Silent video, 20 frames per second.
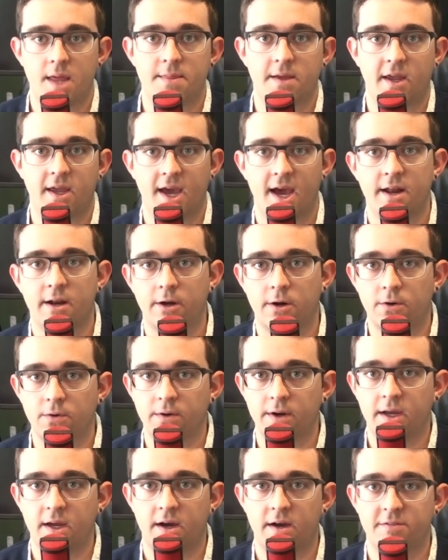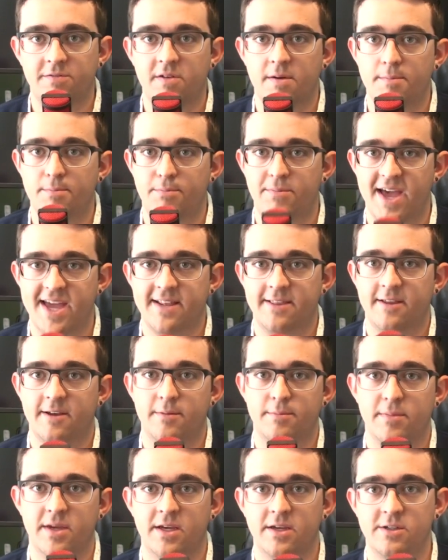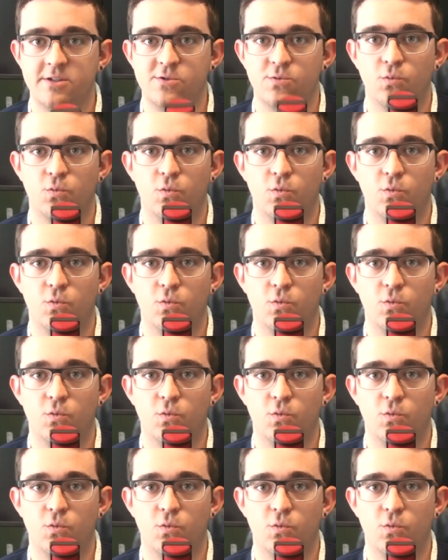And the category of Bedlam is